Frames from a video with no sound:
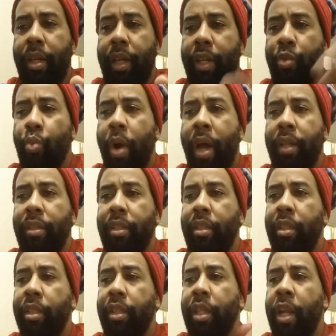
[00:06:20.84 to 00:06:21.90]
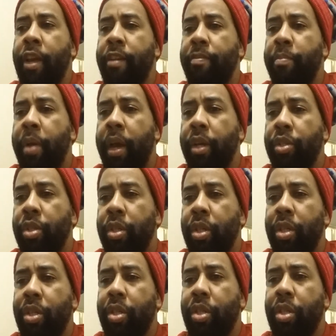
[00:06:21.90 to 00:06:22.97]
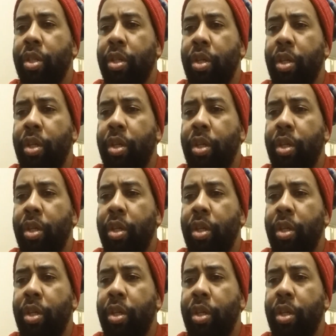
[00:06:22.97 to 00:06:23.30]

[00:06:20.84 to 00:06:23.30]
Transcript: he watched the slave masters